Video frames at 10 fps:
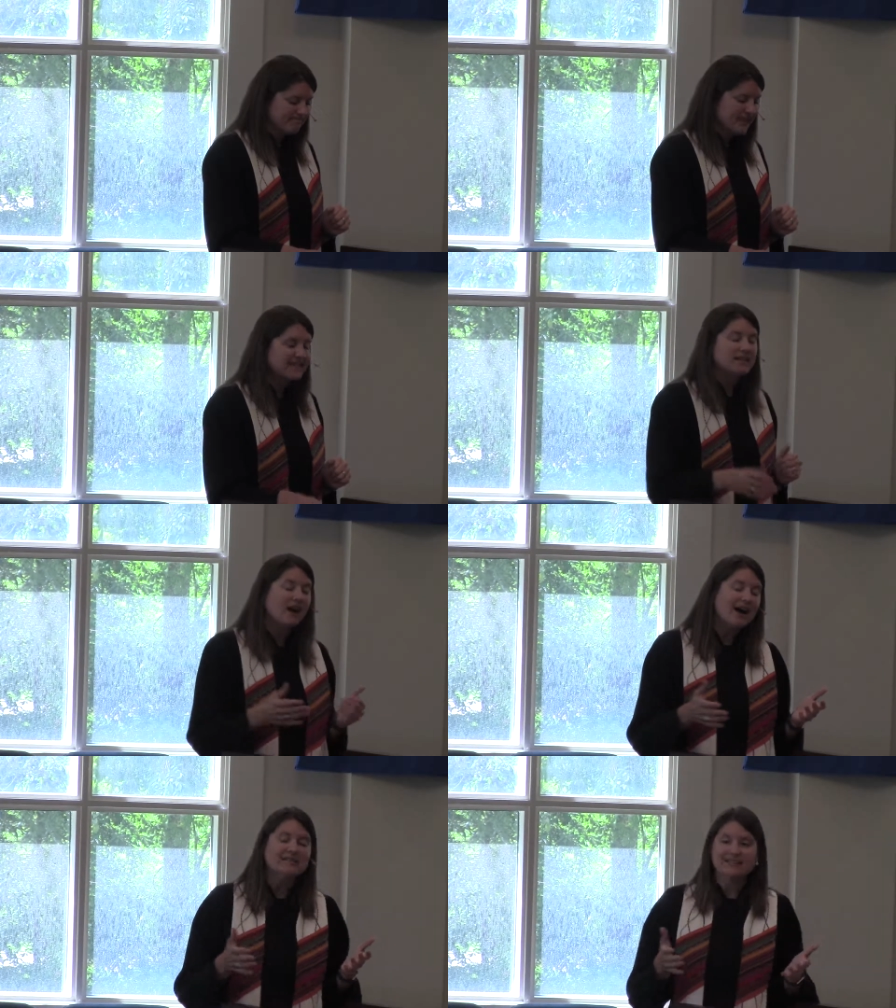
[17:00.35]
As
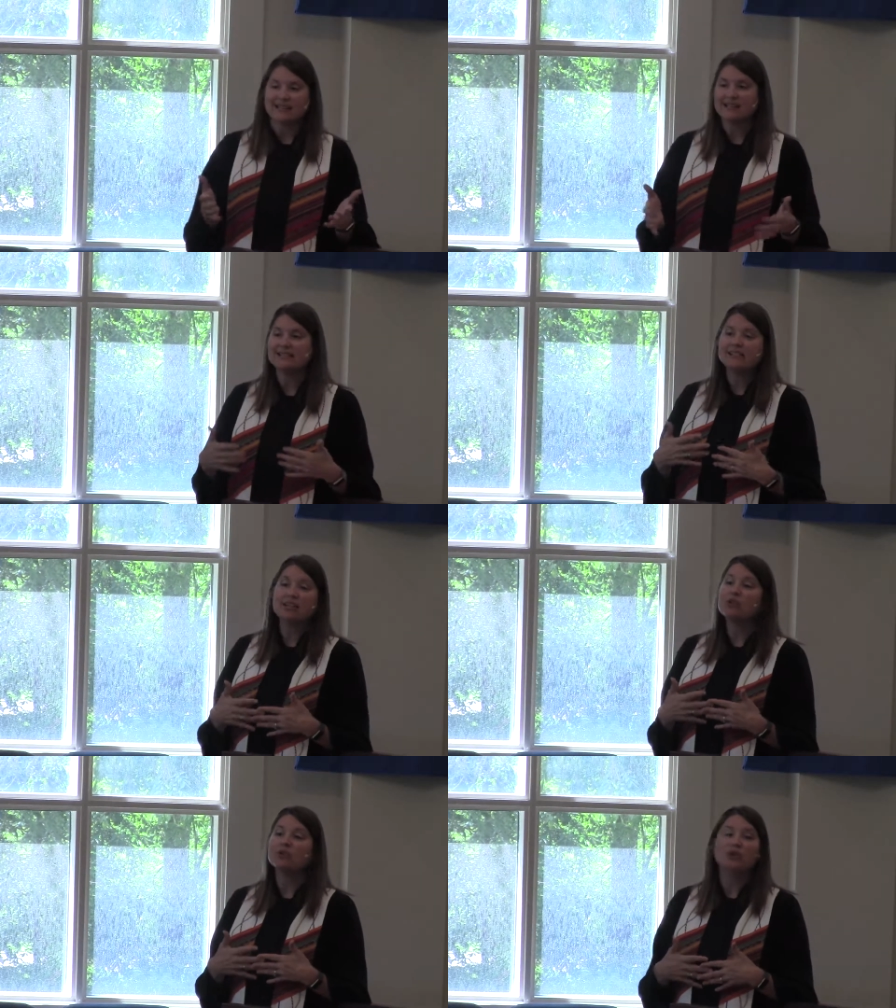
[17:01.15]
God says,
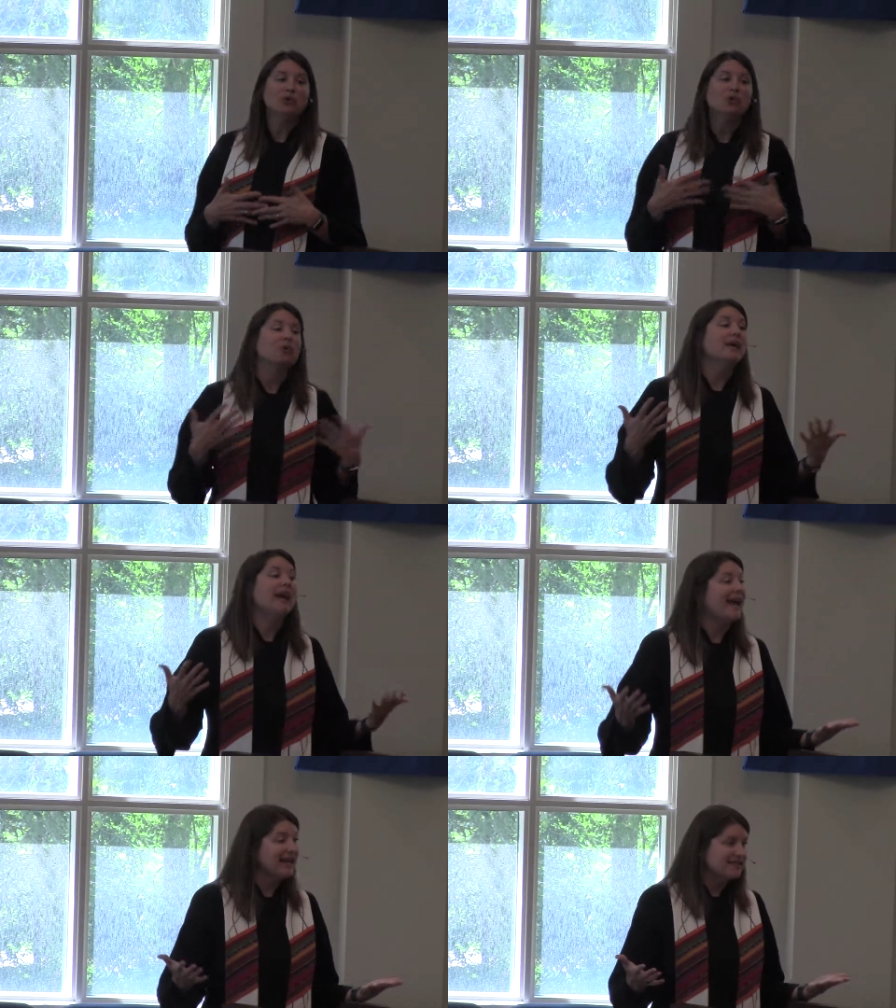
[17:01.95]
till you
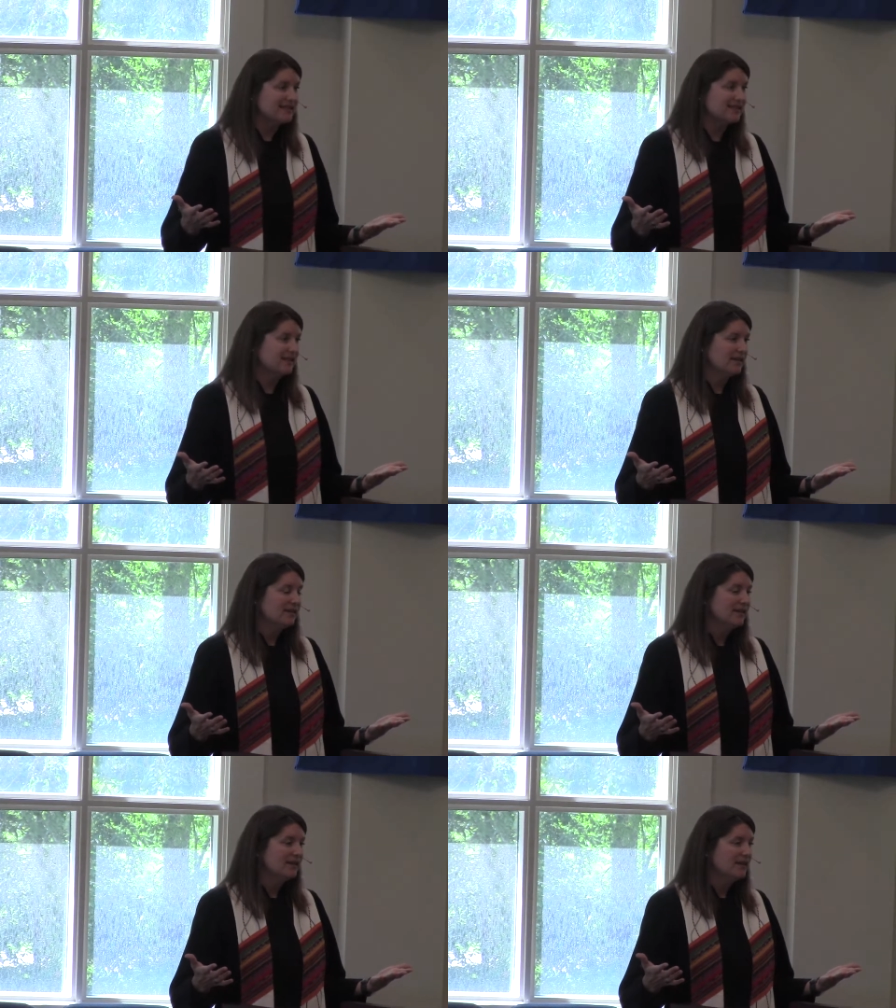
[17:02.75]
create
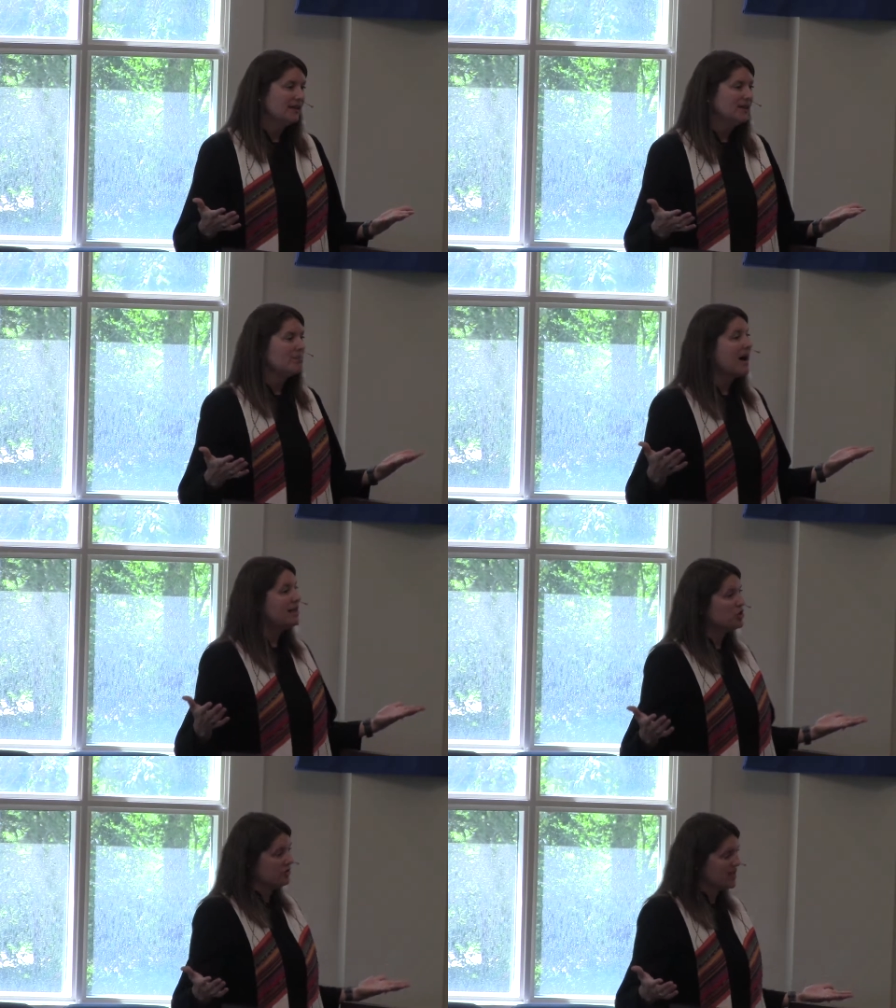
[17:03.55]
my
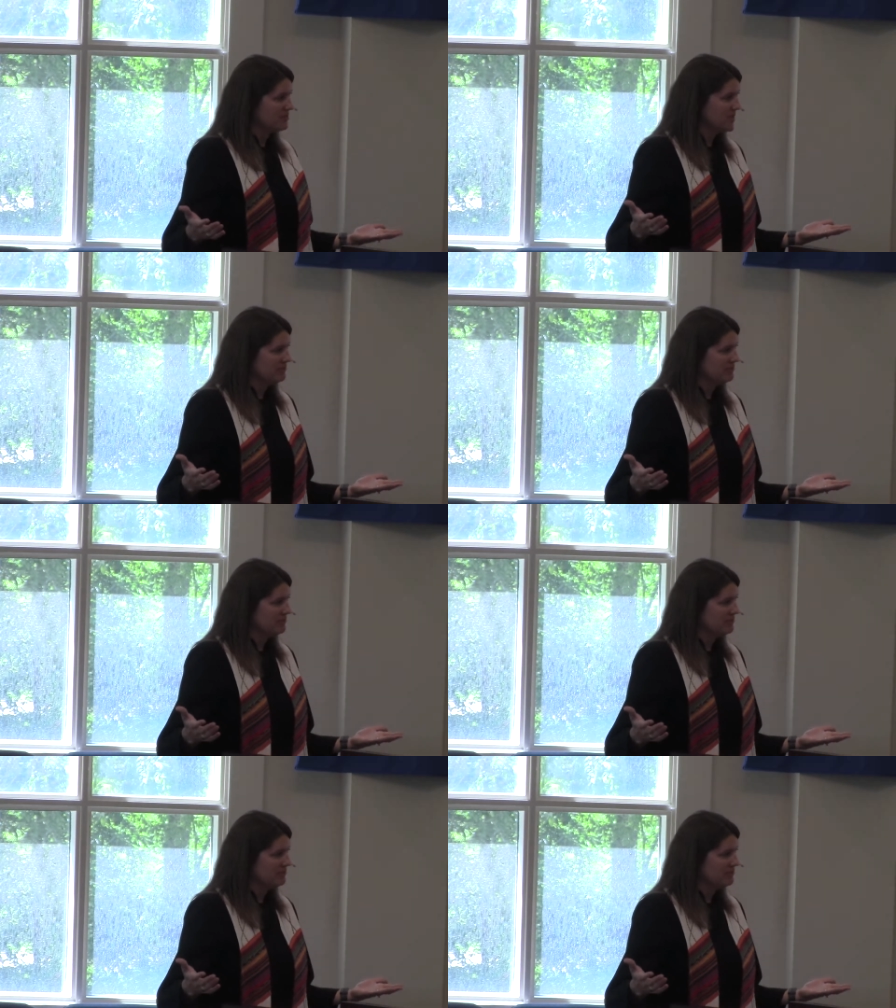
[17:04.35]
dream.